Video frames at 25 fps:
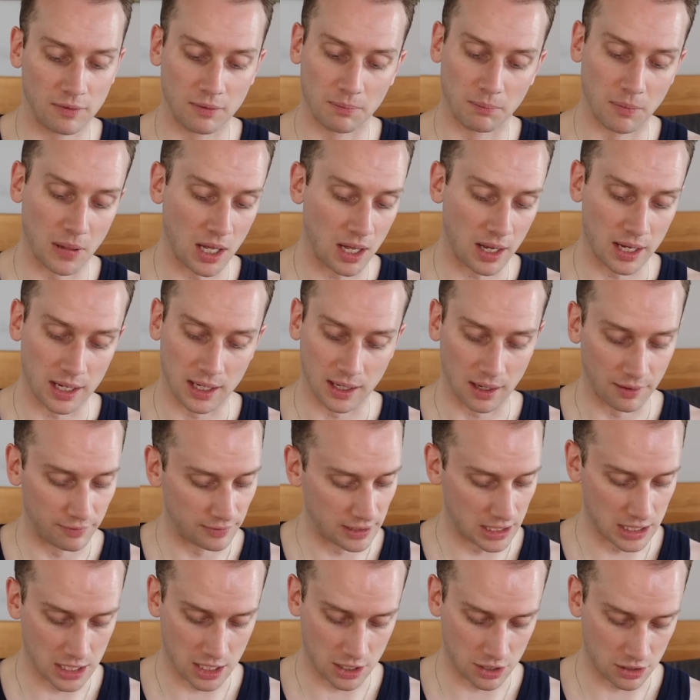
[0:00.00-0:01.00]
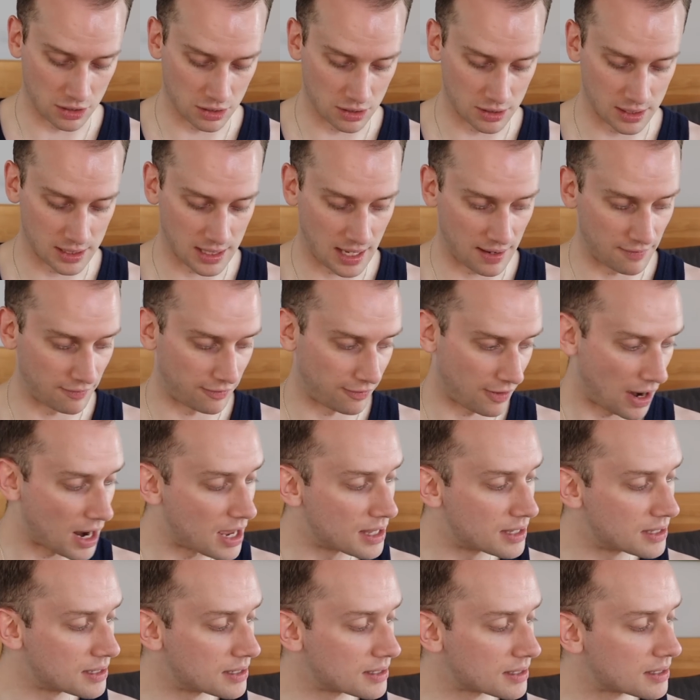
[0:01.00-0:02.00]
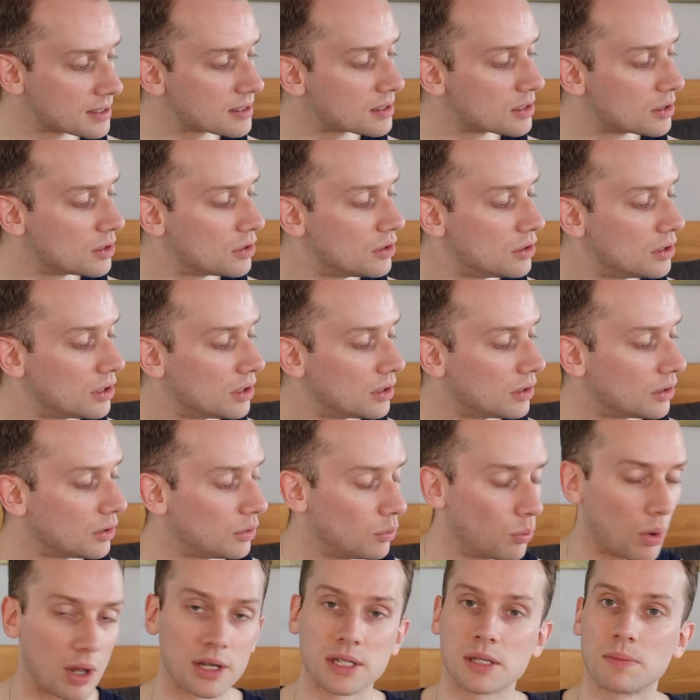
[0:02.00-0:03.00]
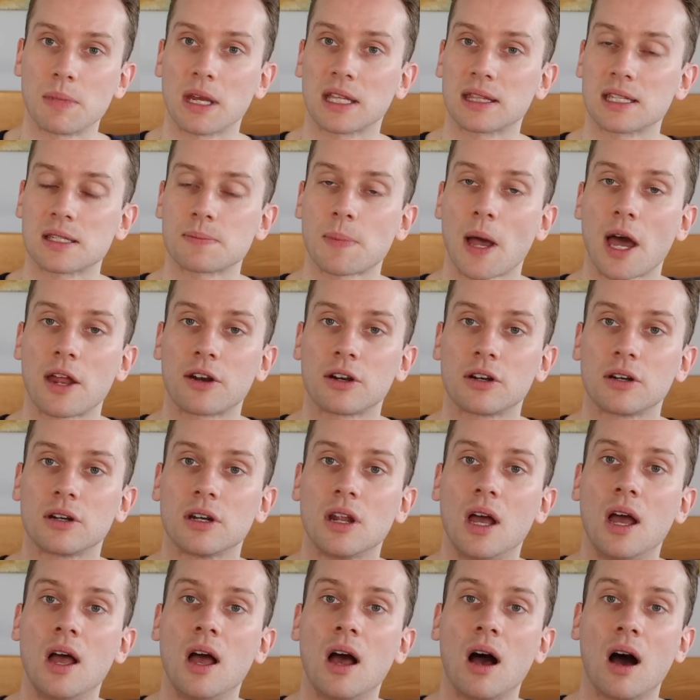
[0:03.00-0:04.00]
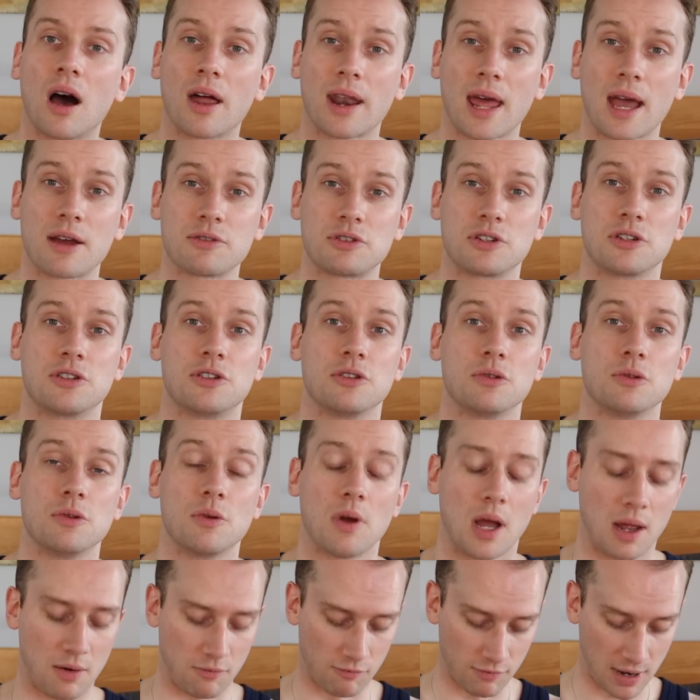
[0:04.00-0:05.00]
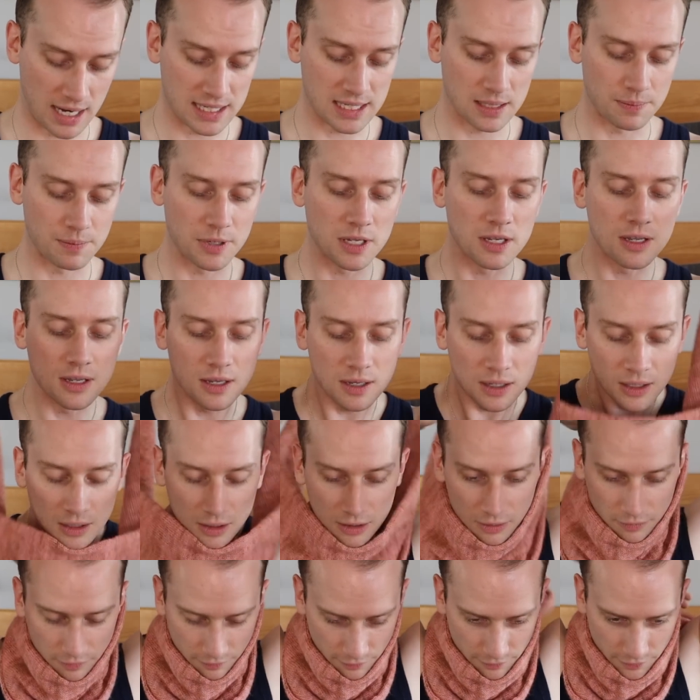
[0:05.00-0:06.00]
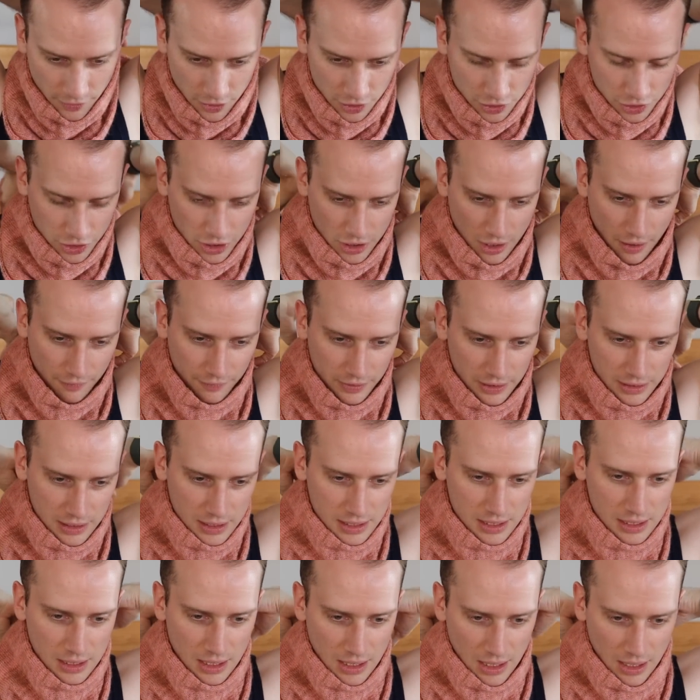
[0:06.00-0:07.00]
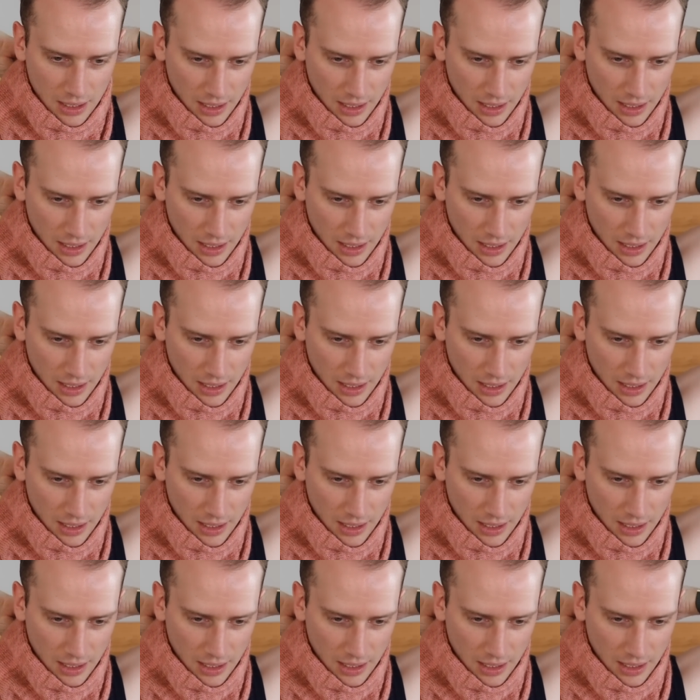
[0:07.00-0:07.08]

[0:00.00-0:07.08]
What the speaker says: my lovely knitters and friends who want to make this pattern on how to do a recipe version of it.